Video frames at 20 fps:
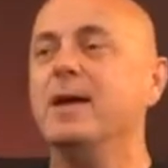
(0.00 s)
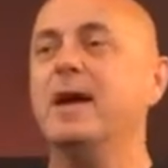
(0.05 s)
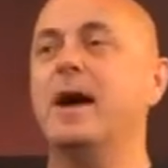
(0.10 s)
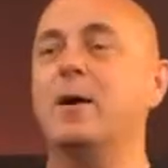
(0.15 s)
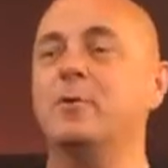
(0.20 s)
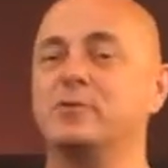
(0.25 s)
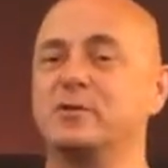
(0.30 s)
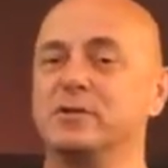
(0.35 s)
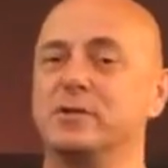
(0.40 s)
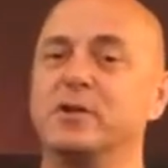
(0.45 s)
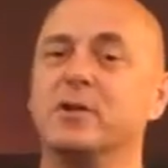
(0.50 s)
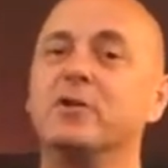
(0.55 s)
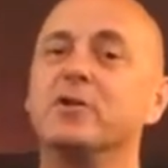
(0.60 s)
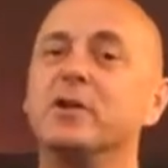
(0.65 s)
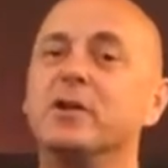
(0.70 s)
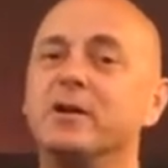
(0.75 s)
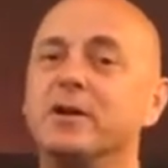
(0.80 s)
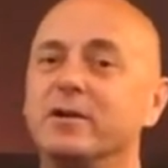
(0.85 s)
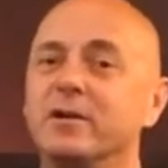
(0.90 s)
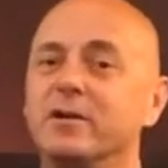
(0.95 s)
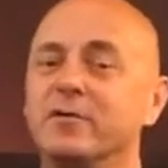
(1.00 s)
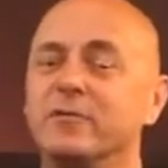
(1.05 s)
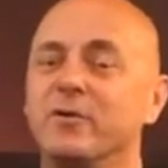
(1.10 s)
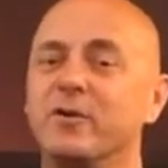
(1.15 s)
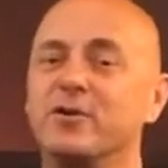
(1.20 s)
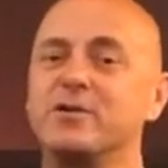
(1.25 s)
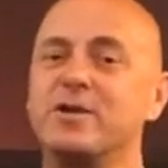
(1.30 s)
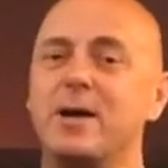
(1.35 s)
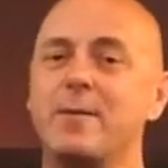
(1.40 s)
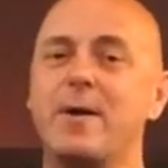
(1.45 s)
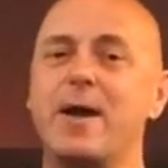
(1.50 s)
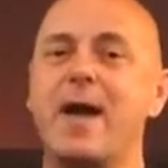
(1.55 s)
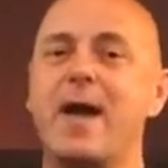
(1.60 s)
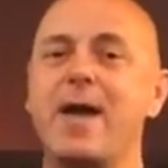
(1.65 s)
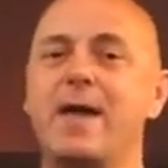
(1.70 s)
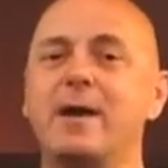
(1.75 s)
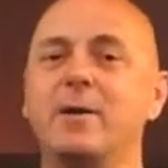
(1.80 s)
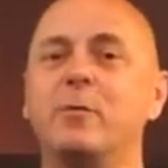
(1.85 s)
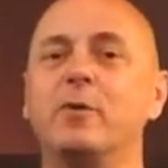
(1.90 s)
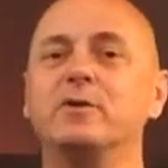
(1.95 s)
I was a little leery the first time I
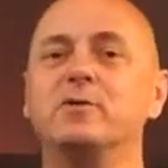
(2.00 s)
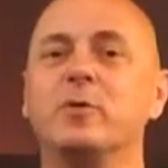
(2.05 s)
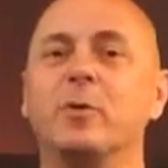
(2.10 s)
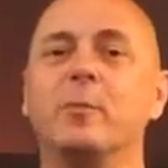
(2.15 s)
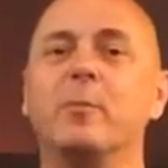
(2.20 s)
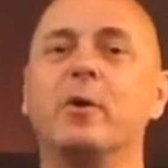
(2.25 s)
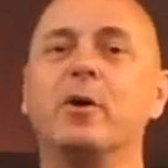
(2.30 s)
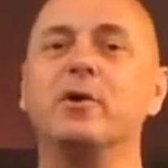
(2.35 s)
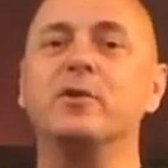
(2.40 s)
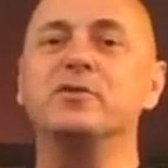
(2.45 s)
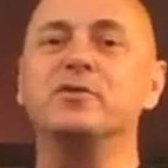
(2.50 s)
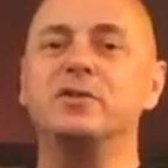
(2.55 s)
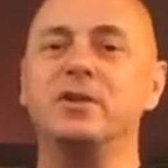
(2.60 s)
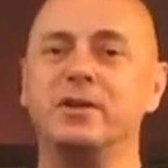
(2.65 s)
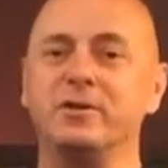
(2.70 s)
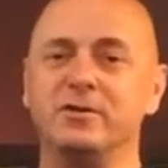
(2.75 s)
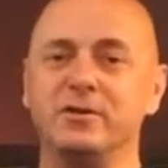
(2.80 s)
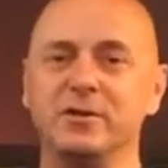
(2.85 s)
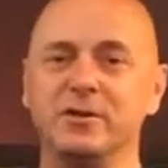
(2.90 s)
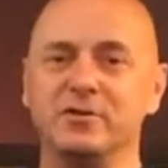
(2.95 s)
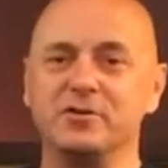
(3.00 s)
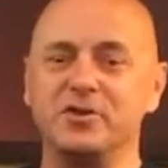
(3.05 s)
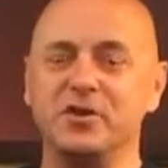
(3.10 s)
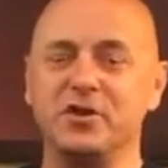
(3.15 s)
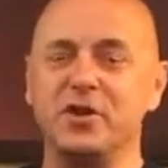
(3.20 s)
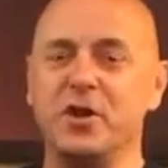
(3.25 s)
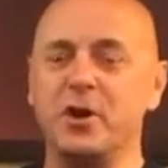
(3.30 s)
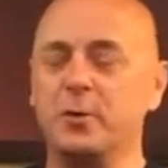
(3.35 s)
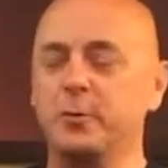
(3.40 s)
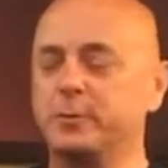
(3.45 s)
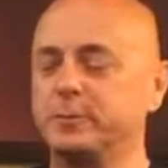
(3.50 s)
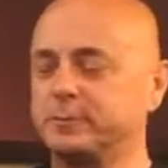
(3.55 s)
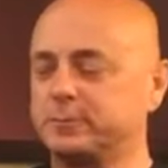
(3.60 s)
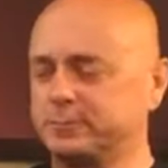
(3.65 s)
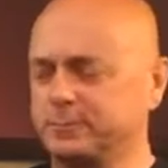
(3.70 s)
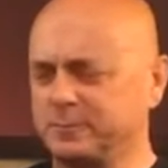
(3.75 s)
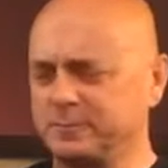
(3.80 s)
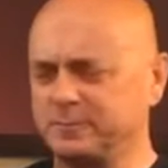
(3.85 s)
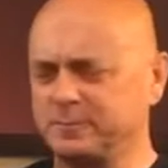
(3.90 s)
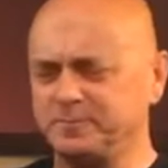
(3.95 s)
had it. I went to a Burns dinner years ago.
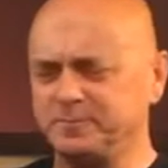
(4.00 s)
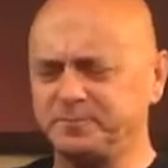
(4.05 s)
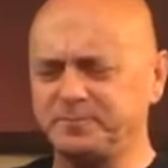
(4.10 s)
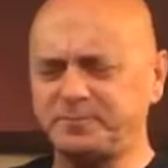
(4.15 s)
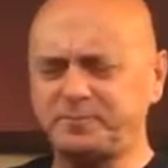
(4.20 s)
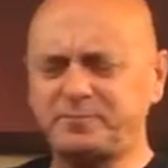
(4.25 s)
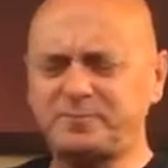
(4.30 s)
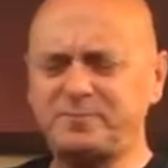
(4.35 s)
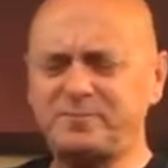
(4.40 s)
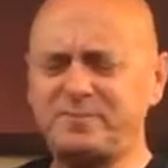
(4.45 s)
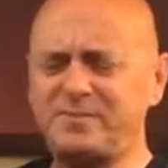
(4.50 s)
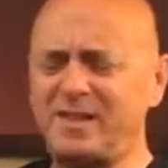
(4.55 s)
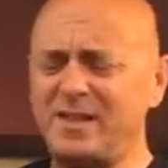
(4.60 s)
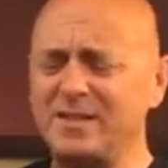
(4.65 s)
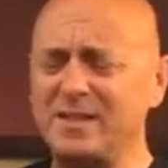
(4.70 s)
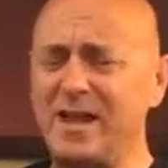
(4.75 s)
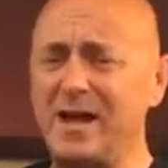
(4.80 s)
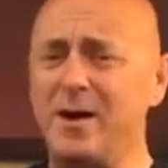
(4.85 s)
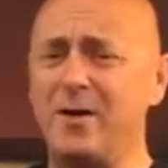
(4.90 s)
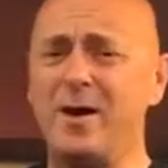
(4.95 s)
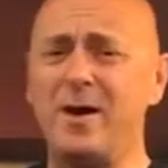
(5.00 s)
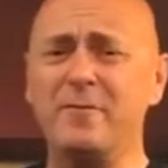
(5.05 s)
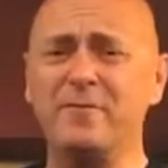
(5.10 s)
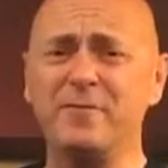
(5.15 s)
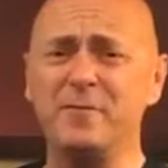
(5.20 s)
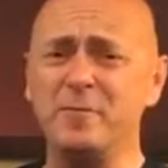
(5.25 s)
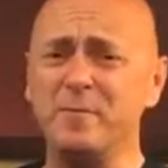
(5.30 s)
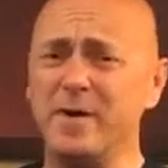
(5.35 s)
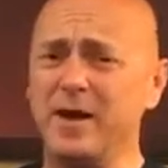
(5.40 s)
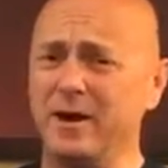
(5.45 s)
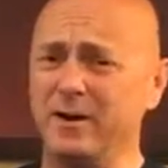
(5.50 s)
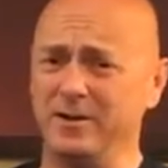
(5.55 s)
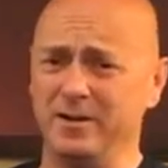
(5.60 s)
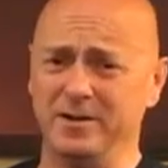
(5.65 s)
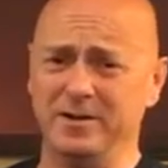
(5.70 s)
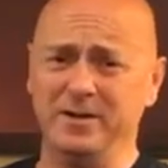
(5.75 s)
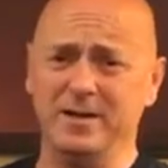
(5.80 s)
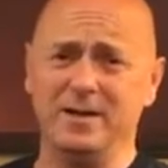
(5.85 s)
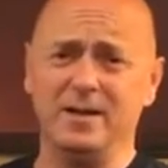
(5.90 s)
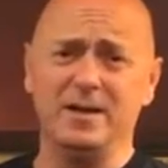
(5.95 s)
Now, I'm from
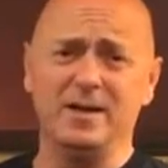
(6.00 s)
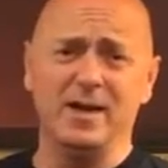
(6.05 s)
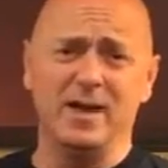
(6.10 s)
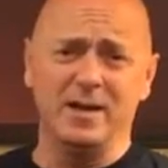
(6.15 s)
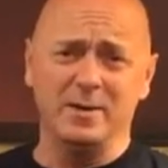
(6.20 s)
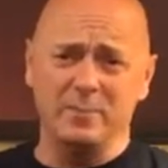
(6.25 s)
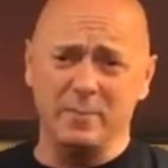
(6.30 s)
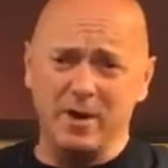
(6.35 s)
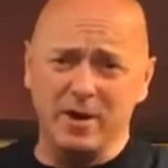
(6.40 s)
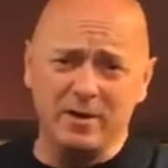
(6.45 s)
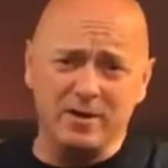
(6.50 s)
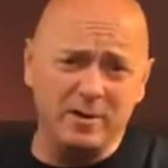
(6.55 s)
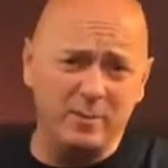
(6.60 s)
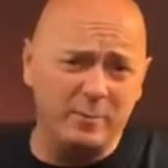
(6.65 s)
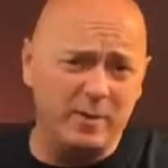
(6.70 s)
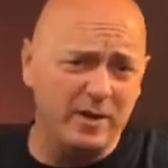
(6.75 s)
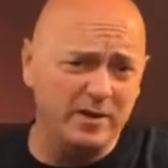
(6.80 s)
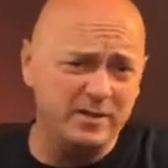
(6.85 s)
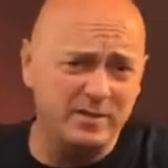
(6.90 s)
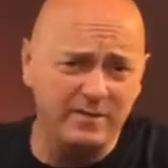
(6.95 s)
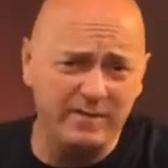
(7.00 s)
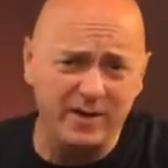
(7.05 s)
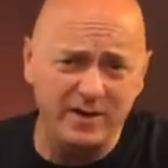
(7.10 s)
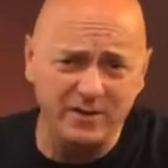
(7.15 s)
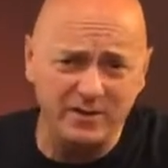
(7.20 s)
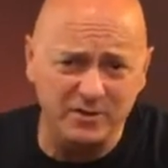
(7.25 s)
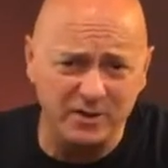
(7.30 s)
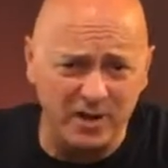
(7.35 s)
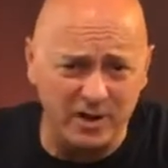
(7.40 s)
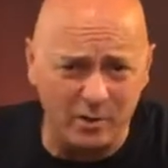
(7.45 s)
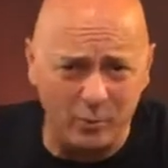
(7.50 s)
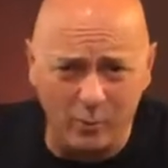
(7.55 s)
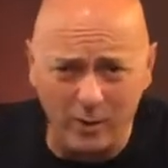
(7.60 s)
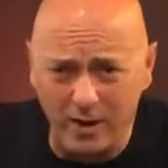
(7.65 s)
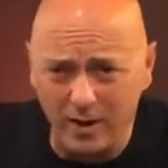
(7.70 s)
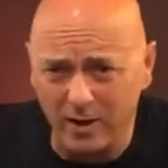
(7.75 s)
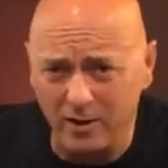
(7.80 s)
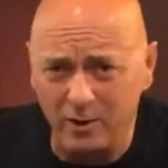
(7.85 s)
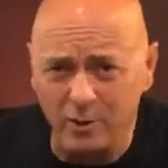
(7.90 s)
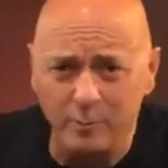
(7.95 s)
Maryland, and in Maryland, Pennsylvania,
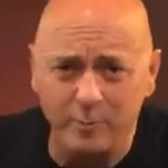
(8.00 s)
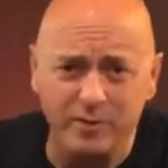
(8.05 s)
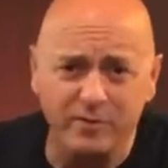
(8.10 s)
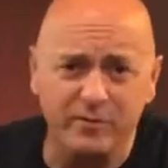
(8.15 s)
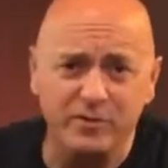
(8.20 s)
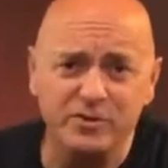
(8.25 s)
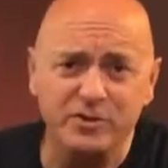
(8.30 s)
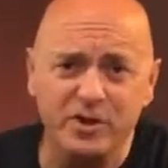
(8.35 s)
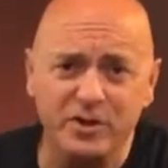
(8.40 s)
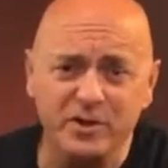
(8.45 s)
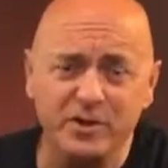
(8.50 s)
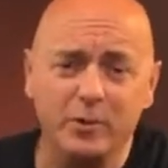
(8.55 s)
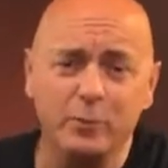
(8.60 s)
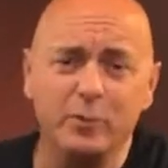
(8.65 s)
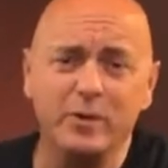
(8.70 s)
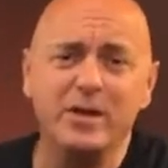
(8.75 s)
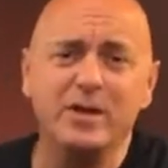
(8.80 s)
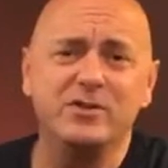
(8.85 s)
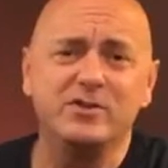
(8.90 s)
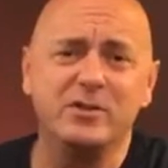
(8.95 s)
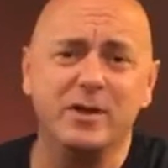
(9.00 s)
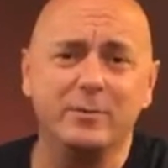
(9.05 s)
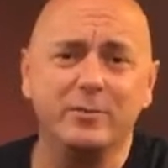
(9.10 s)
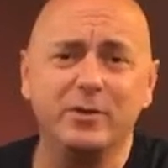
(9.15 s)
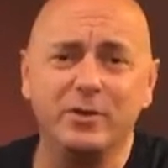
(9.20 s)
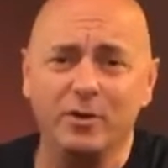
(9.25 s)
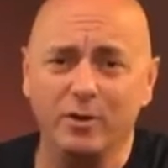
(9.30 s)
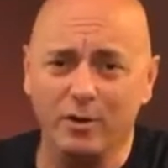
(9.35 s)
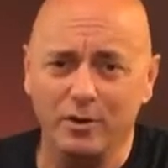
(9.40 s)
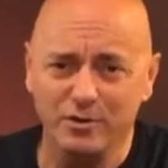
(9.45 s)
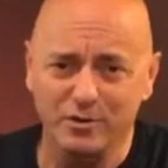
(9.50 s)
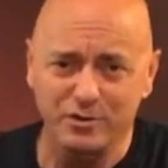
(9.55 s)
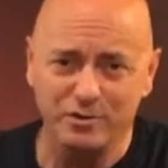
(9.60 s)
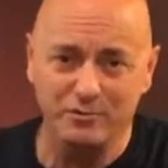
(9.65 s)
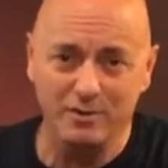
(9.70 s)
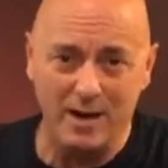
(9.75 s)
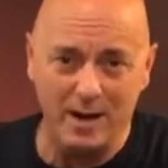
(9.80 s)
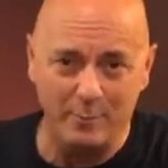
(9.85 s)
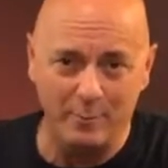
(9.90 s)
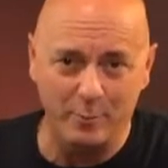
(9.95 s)
Delaware, a little bit of Virginia, we eat something called
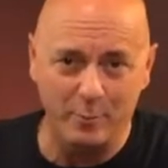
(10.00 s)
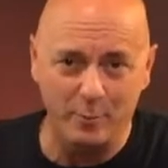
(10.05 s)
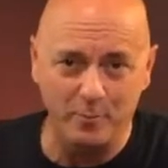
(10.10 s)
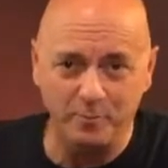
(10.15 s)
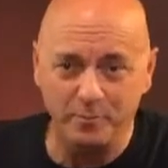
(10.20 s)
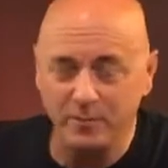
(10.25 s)
scrapple.